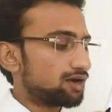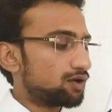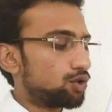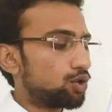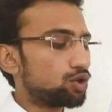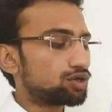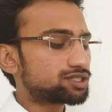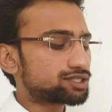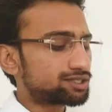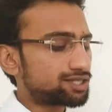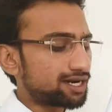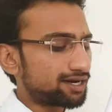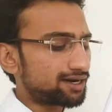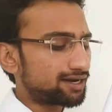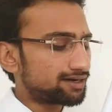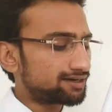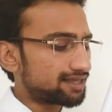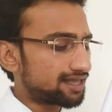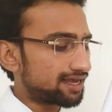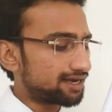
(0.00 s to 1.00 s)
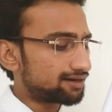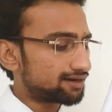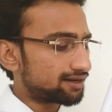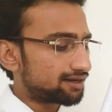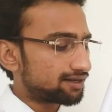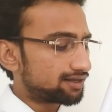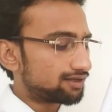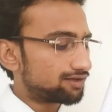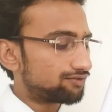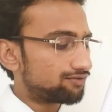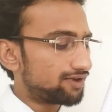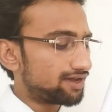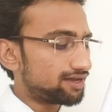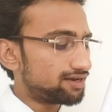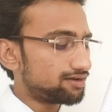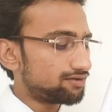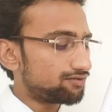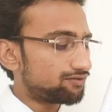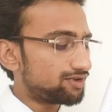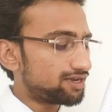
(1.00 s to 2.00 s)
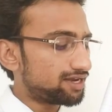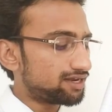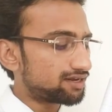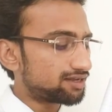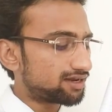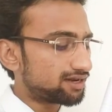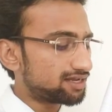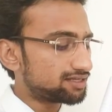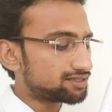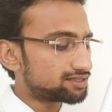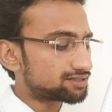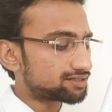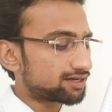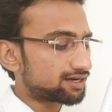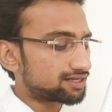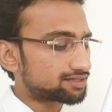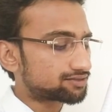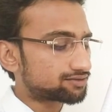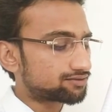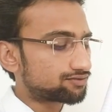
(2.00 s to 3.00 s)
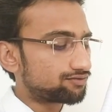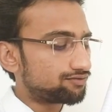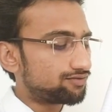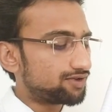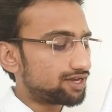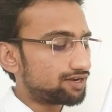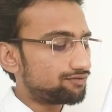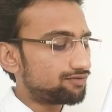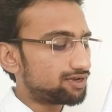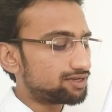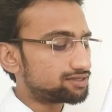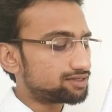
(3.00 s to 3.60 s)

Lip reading: Hooke stated that when we increase stress, then